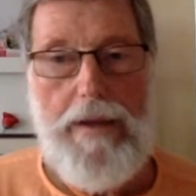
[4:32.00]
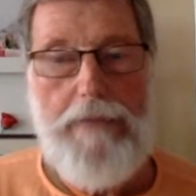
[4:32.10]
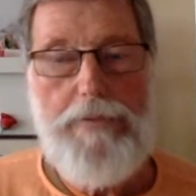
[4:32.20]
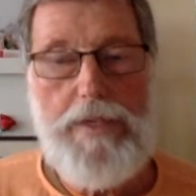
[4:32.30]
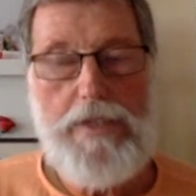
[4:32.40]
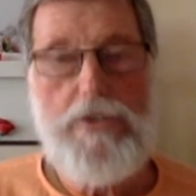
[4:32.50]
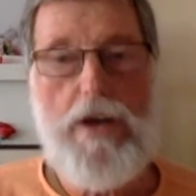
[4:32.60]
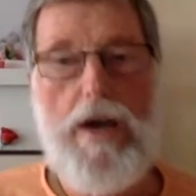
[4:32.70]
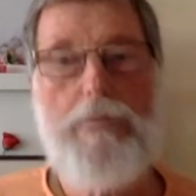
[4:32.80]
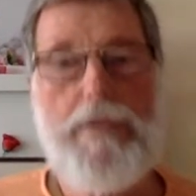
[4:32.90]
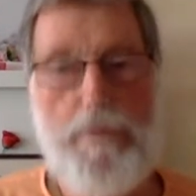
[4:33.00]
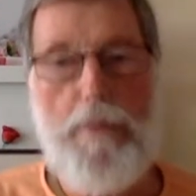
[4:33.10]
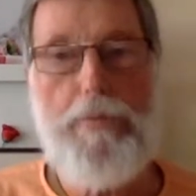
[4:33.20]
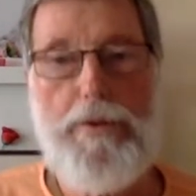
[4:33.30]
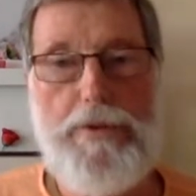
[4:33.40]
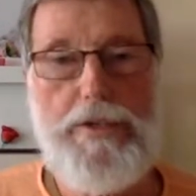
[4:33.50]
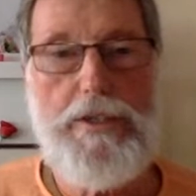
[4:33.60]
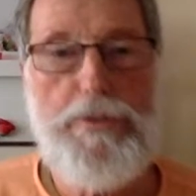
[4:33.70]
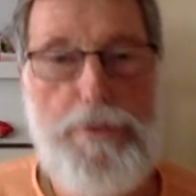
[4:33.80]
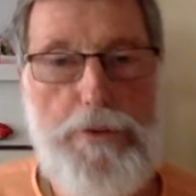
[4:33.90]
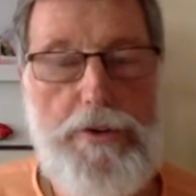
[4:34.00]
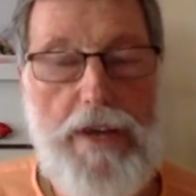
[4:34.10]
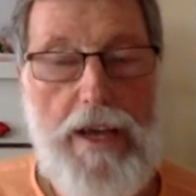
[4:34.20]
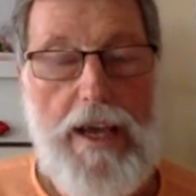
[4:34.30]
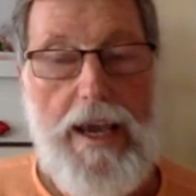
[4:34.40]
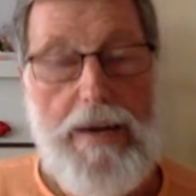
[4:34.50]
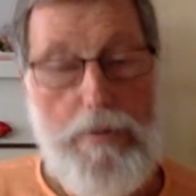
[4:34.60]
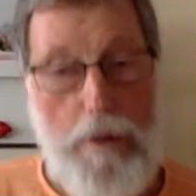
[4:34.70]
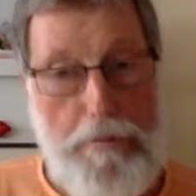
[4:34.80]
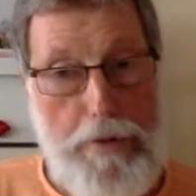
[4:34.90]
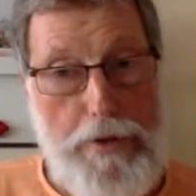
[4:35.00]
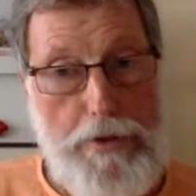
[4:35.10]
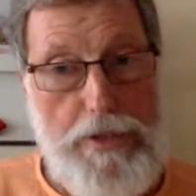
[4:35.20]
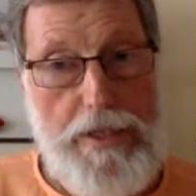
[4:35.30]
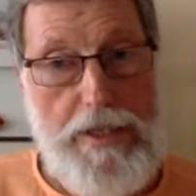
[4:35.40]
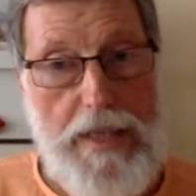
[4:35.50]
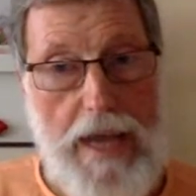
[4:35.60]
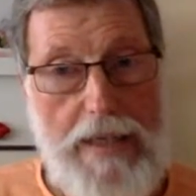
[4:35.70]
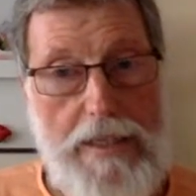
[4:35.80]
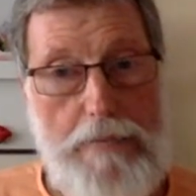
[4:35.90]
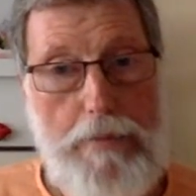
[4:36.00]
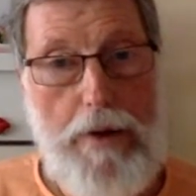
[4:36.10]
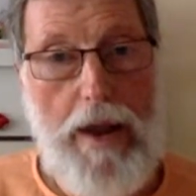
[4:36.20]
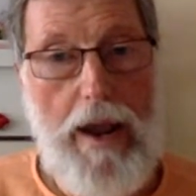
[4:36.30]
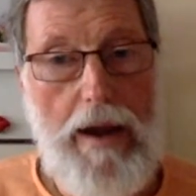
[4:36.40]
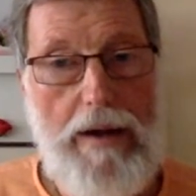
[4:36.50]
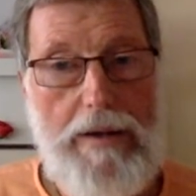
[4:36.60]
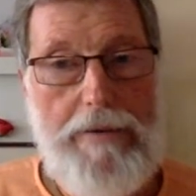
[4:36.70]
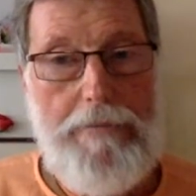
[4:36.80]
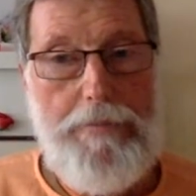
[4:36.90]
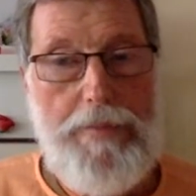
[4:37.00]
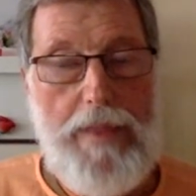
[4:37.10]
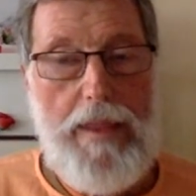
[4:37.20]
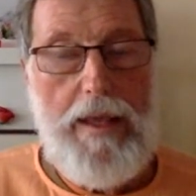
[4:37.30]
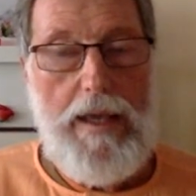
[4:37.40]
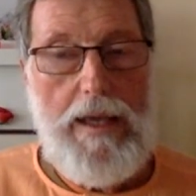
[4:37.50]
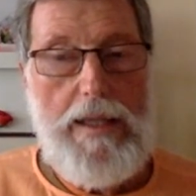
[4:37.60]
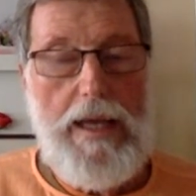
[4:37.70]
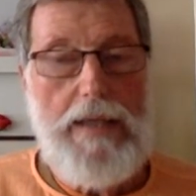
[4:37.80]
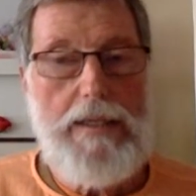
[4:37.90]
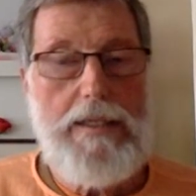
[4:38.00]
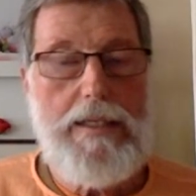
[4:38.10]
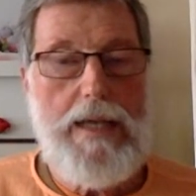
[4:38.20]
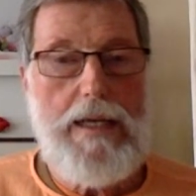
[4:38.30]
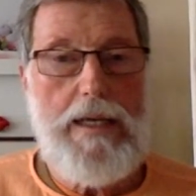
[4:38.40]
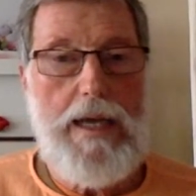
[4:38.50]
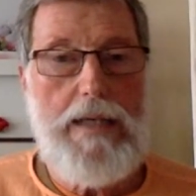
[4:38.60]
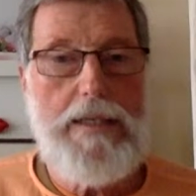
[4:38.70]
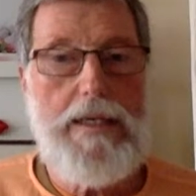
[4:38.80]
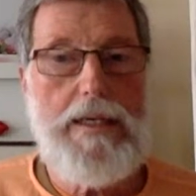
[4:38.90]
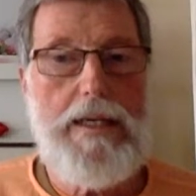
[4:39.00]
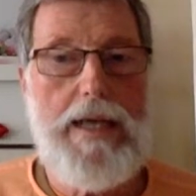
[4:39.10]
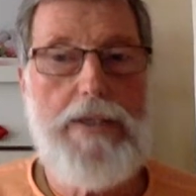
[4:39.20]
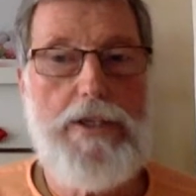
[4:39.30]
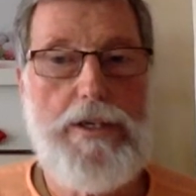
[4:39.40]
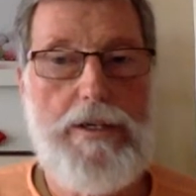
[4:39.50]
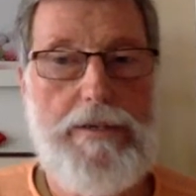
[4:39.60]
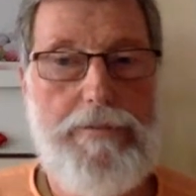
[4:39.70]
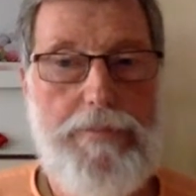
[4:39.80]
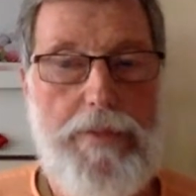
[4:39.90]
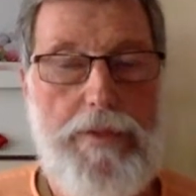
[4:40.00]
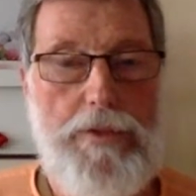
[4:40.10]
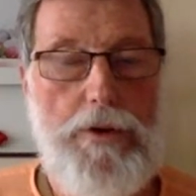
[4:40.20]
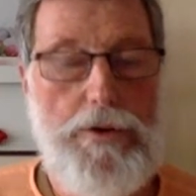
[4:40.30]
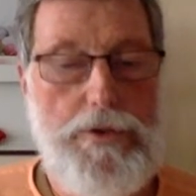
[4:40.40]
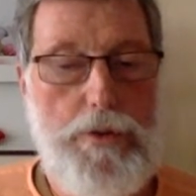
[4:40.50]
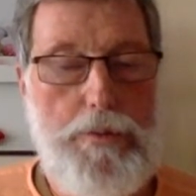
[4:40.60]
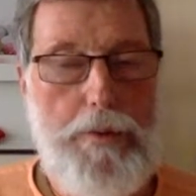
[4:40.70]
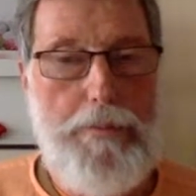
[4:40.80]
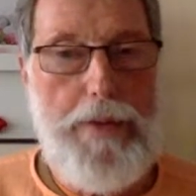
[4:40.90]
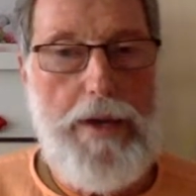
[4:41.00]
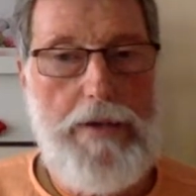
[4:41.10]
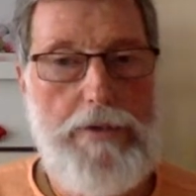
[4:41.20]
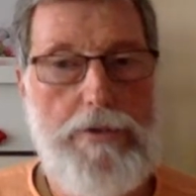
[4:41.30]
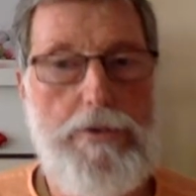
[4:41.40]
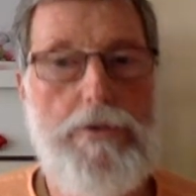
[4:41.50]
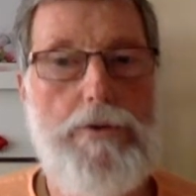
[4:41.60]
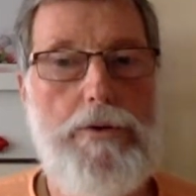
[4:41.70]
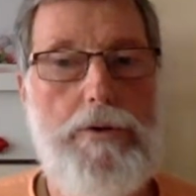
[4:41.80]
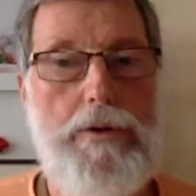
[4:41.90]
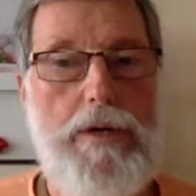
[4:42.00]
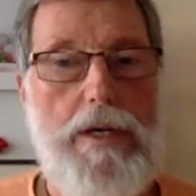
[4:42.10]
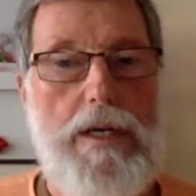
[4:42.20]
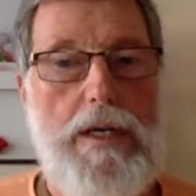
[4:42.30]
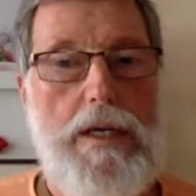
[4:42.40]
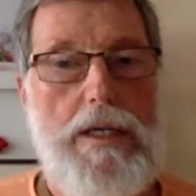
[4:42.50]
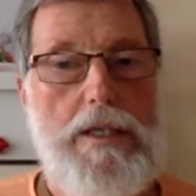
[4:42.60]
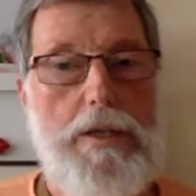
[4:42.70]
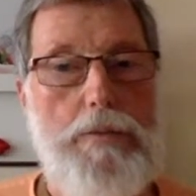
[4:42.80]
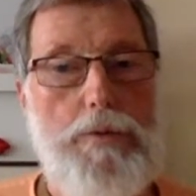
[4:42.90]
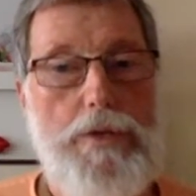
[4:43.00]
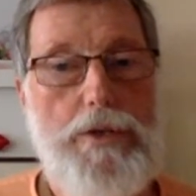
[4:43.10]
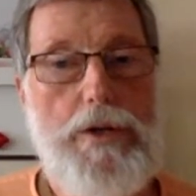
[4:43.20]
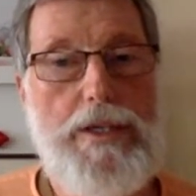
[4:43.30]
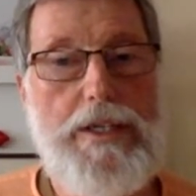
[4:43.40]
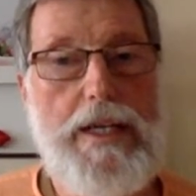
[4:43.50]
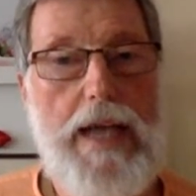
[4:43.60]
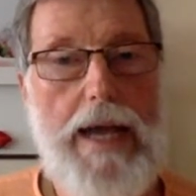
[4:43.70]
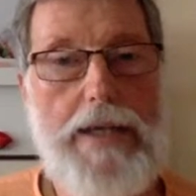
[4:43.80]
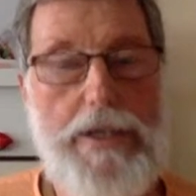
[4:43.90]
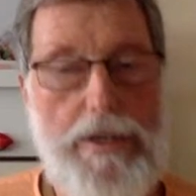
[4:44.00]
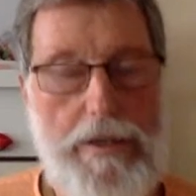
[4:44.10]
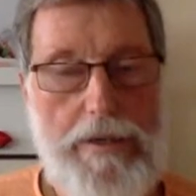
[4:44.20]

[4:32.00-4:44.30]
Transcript: This drama is what produces food, and what produces that is prayer. That is dedicated intention. Those who are prepared to do some ritualistic action